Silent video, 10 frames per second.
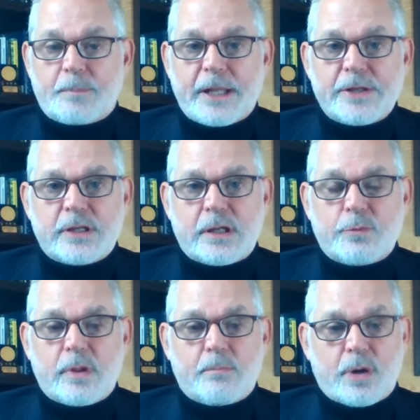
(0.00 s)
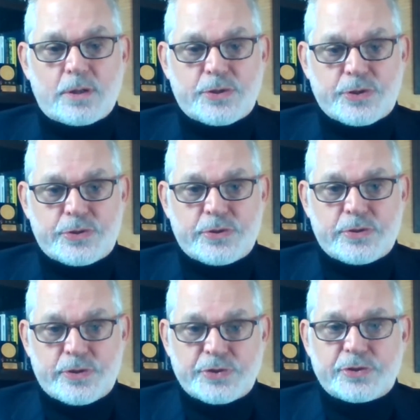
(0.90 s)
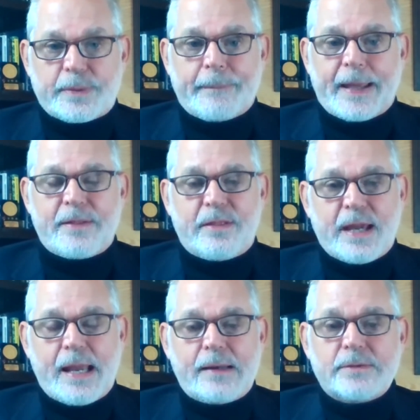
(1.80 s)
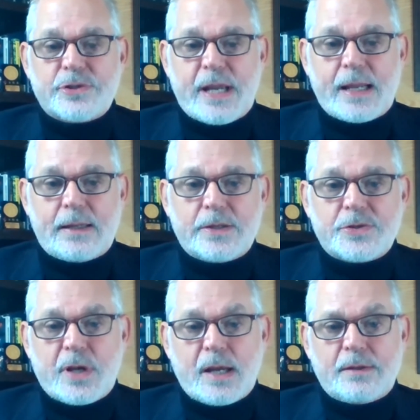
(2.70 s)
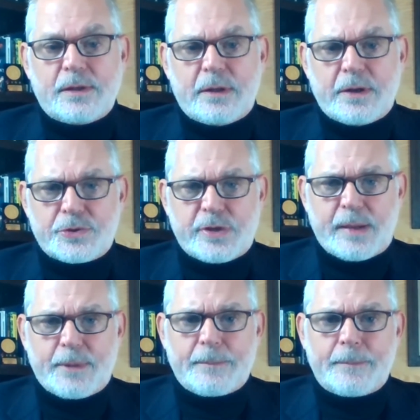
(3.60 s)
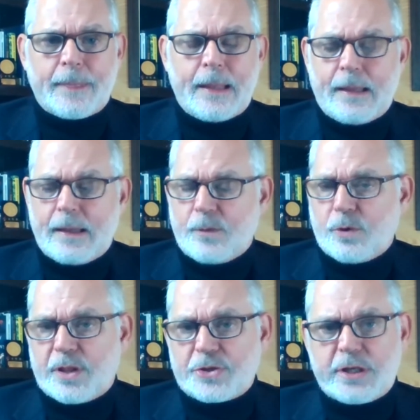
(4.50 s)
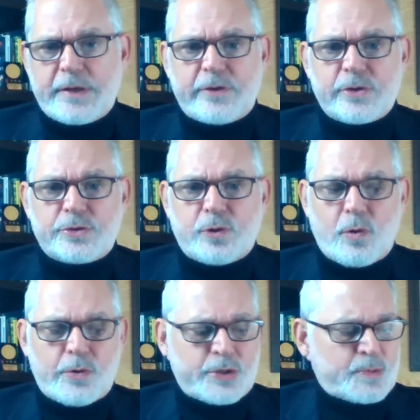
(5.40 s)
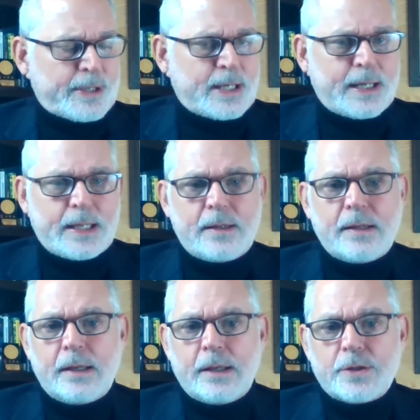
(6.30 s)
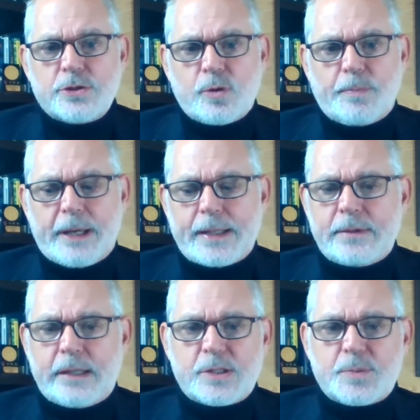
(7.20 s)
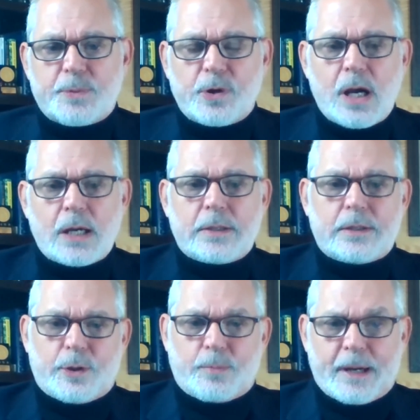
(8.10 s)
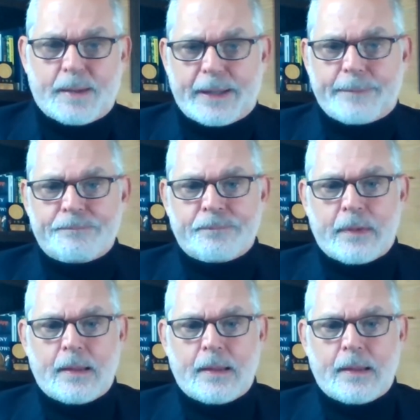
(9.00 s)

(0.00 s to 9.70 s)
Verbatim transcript: and replacing it with a Marxist system. And that, sadly, is not an understatement. One of the chief controllers behind Joe Biden is Barack Obama